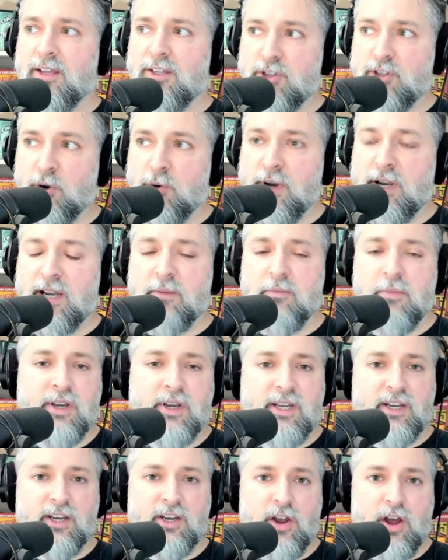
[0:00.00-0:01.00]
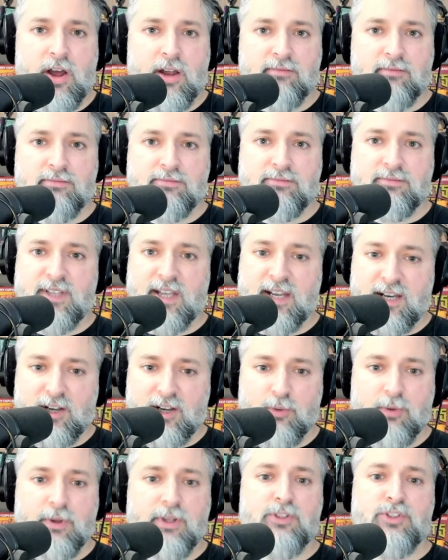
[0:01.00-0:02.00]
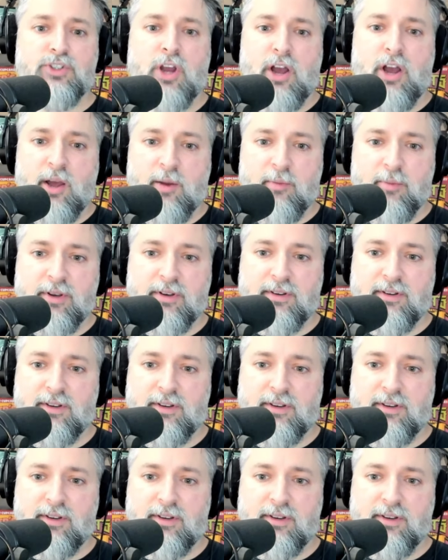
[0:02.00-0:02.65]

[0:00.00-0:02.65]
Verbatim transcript: donating money to not getting a real job.